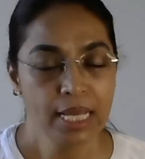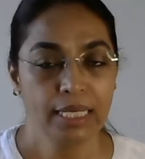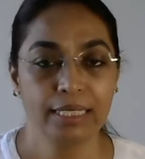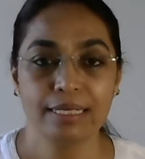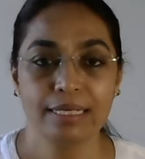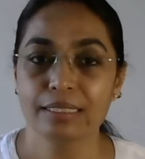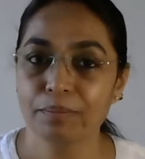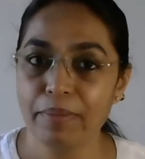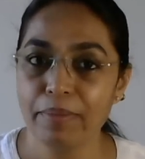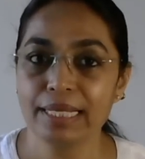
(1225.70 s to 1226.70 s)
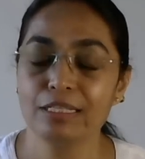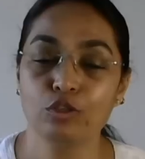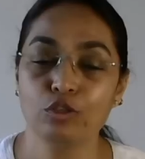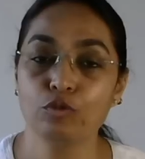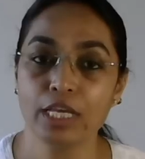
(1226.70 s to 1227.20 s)
It is best
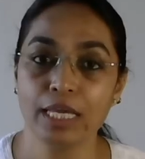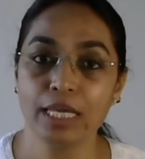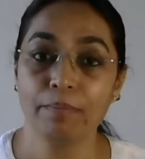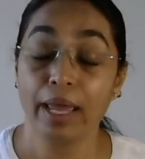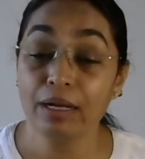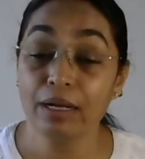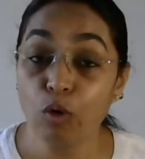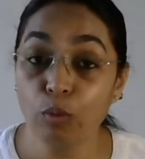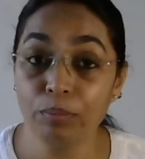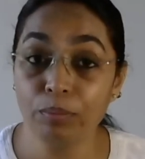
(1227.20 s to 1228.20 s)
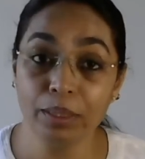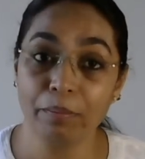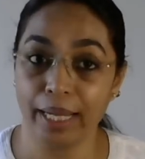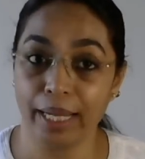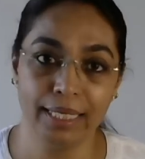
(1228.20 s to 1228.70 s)
to keep an open
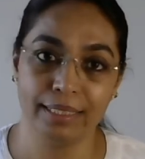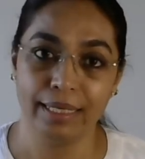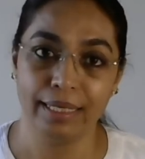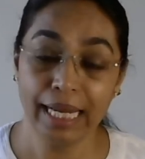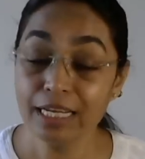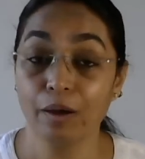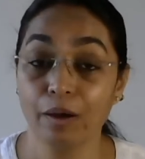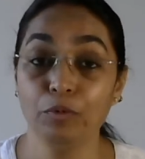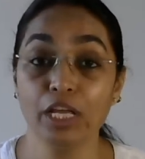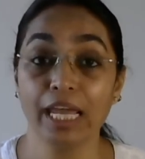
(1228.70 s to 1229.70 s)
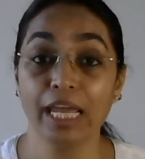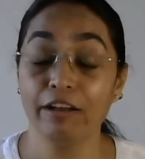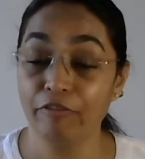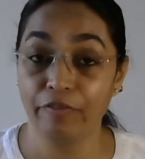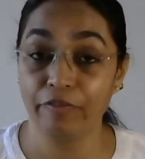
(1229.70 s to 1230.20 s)
mind and
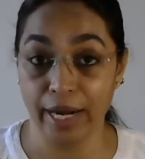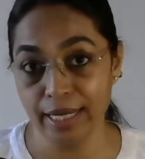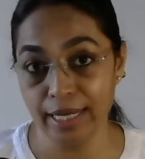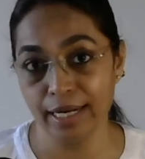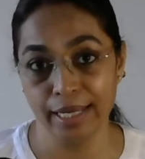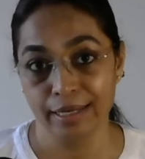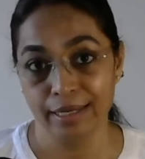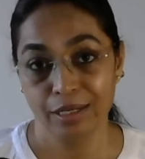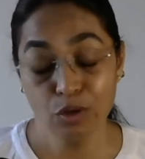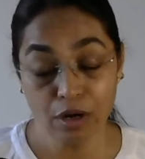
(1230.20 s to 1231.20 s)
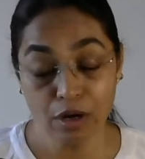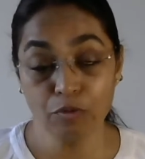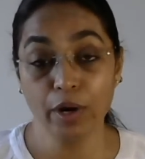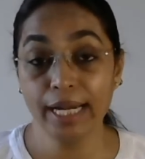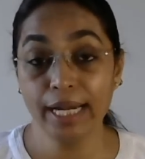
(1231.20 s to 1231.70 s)
communicate frankly to
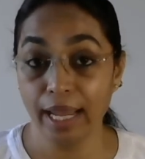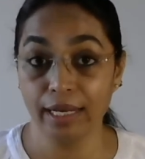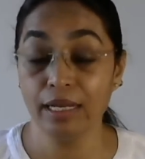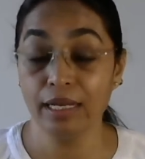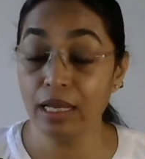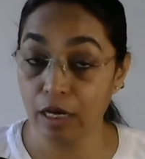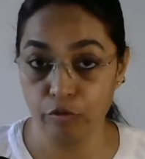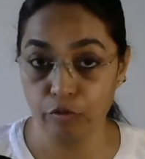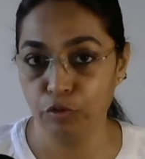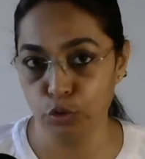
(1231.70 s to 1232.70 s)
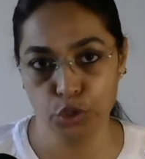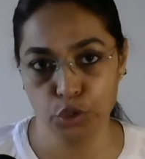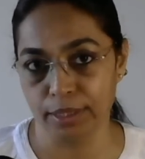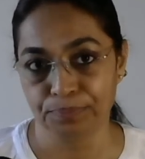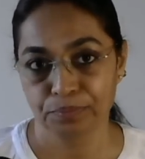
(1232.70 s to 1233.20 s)
avoid any
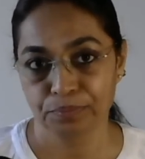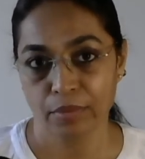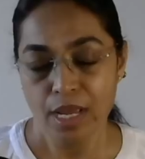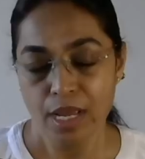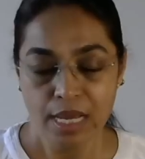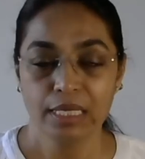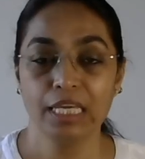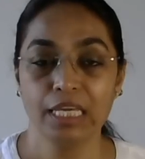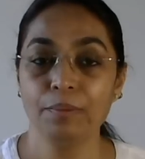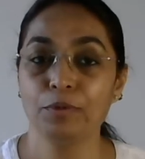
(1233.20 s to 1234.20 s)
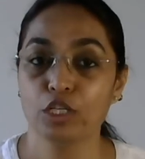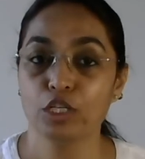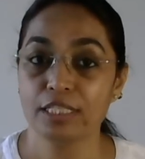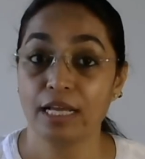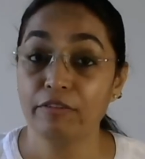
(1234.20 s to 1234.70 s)
confusion. Keep
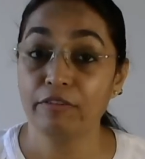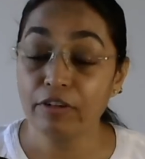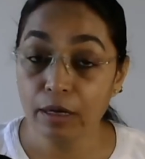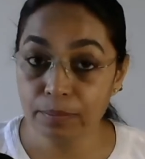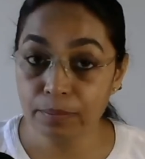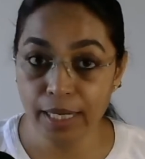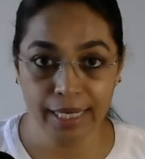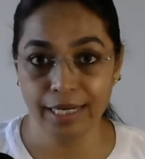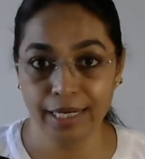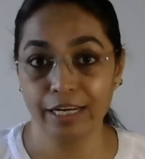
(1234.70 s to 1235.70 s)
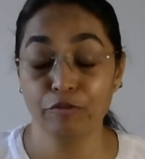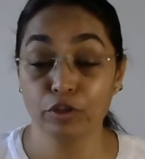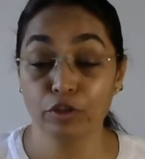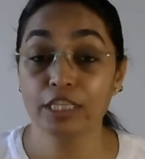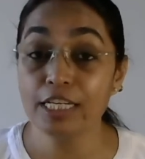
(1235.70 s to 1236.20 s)
yourself updated
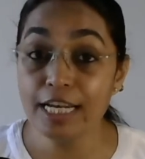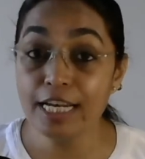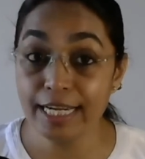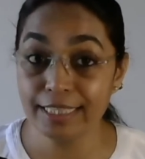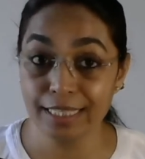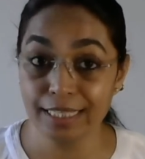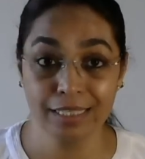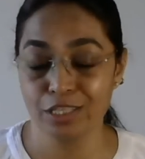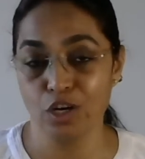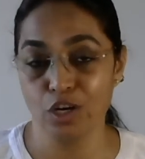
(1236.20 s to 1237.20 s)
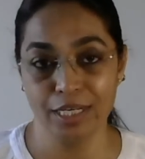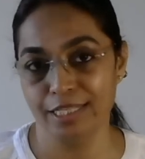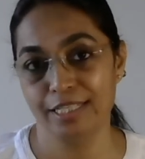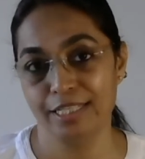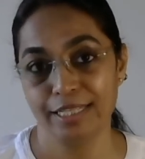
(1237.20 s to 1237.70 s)
with the latest
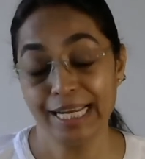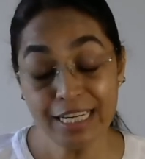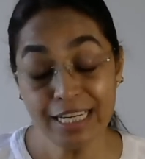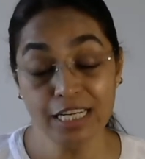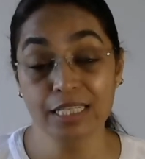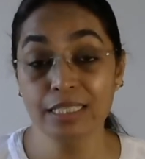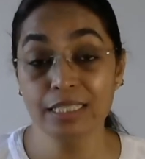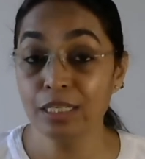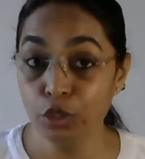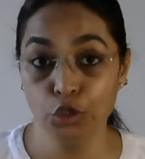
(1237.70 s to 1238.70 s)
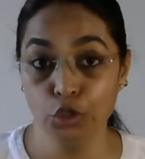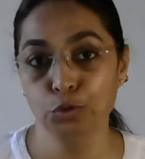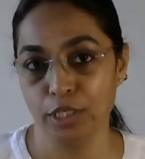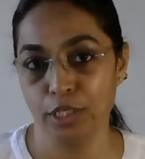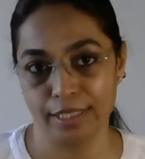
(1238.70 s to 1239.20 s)
knowledge and learn new
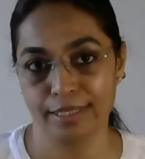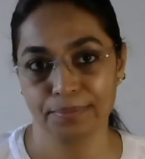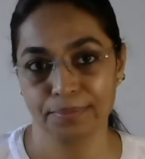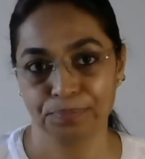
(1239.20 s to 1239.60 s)
things.